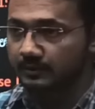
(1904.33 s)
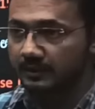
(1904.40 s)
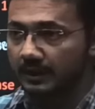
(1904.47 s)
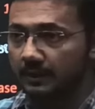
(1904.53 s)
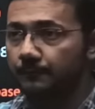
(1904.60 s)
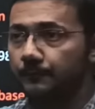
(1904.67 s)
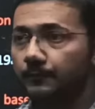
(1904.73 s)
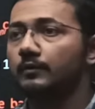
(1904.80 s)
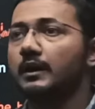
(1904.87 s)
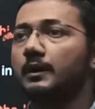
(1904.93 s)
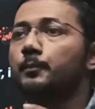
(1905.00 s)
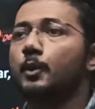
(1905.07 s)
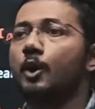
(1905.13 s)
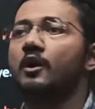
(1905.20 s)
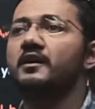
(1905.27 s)
if you are
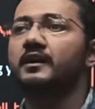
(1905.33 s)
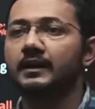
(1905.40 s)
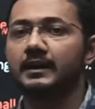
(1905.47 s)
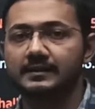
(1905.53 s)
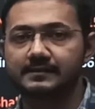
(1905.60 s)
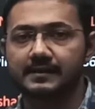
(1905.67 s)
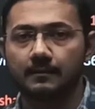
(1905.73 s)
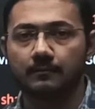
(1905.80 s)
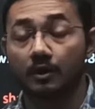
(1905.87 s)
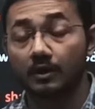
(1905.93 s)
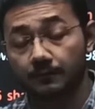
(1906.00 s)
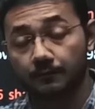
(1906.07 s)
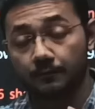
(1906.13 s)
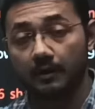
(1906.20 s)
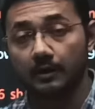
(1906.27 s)
born in Assam or
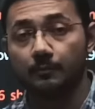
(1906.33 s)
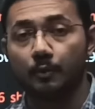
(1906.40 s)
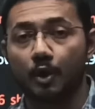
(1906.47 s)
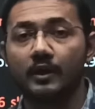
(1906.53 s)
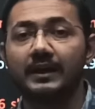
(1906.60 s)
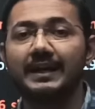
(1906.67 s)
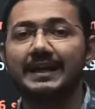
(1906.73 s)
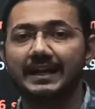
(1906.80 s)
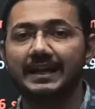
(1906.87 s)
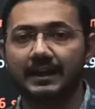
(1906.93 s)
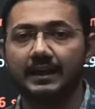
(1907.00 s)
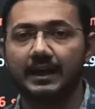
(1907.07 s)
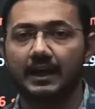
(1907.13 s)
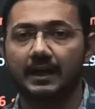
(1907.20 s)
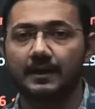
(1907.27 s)
if you are born in
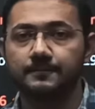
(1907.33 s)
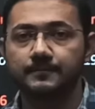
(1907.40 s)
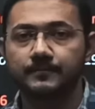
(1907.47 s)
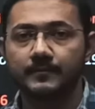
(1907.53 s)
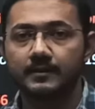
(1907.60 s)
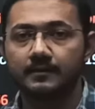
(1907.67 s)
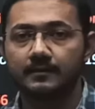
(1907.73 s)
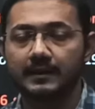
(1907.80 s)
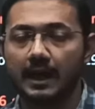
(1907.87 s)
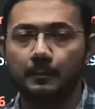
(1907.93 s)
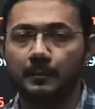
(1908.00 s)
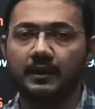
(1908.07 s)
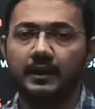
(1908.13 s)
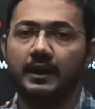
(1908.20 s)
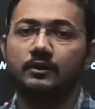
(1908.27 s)
India, tar
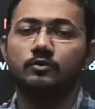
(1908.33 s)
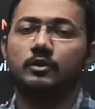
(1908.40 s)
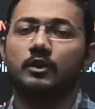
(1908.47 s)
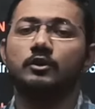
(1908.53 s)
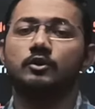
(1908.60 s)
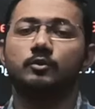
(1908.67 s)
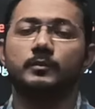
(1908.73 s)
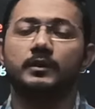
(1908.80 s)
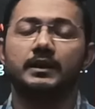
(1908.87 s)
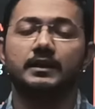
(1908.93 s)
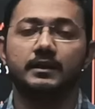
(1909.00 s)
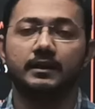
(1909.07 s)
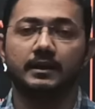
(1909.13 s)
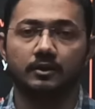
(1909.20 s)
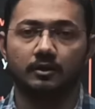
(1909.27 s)
mane hetu na hoy tumi
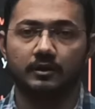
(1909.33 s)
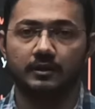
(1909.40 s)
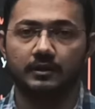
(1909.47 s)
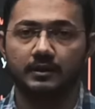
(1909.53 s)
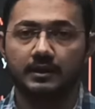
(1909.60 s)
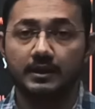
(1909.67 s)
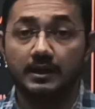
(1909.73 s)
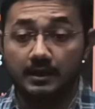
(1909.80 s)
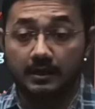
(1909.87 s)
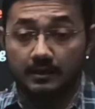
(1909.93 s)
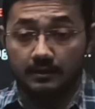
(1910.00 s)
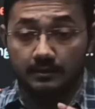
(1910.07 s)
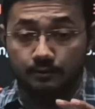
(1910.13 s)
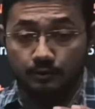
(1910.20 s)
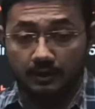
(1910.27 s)
Indian hoy.
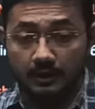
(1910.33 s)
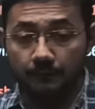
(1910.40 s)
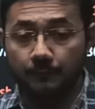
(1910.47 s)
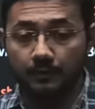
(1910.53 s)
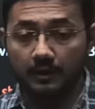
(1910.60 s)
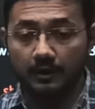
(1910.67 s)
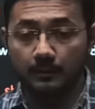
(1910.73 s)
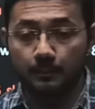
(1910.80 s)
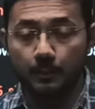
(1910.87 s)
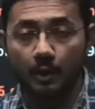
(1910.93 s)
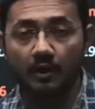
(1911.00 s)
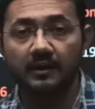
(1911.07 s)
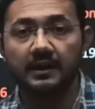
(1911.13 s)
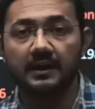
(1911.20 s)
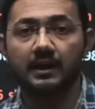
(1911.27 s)
If you are
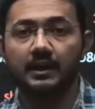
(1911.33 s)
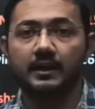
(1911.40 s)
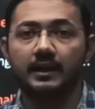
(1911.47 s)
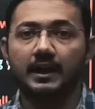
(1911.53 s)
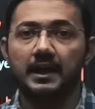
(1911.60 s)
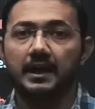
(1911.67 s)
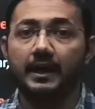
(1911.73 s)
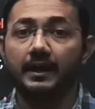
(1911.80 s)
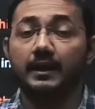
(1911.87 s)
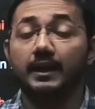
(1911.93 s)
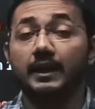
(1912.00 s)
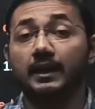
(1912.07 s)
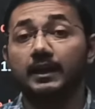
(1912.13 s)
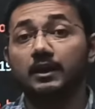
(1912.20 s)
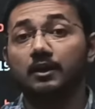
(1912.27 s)
born in India and
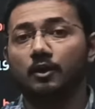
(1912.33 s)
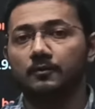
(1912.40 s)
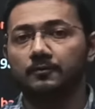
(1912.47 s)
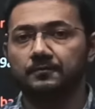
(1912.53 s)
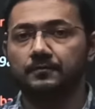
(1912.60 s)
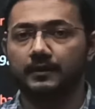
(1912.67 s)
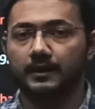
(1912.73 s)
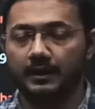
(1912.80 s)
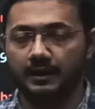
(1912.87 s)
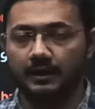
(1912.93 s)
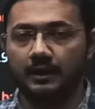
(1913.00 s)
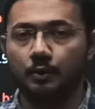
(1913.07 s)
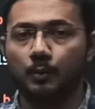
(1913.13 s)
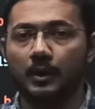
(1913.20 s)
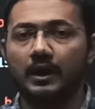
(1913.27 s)
any
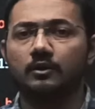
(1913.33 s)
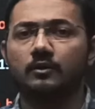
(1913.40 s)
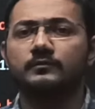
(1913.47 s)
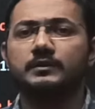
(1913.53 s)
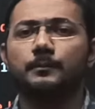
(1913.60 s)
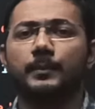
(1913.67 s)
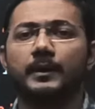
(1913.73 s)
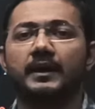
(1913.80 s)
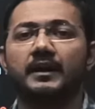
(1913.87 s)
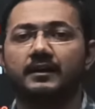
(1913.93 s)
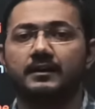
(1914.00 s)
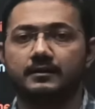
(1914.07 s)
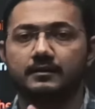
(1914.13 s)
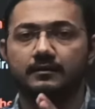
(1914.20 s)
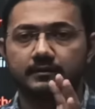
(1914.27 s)
one of the
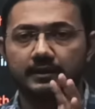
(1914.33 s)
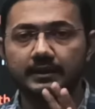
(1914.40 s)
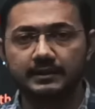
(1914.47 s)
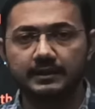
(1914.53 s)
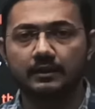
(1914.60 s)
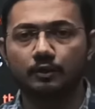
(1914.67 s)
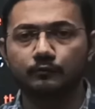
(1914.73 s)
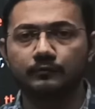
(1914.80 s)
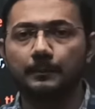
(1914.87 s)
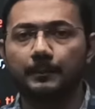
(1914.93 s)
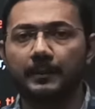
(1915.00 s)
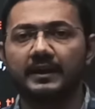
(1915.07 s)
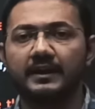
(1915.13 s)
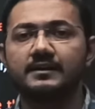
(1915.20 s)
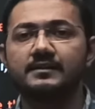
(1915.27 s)
parent, either of the
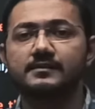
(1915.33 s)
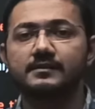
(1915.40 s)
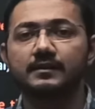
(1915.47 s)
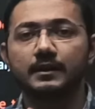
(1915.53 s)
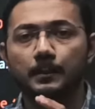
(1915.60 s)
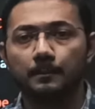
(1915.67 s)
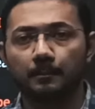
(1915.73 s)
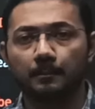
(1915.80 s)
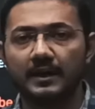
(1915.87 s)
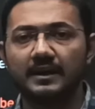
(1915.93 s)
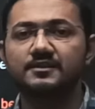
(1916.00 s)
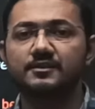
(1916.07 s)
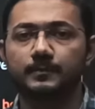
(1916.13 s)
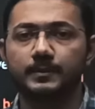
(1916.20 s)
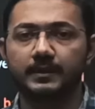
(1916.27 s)
parents
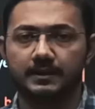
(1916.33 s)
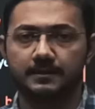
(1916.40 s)
must be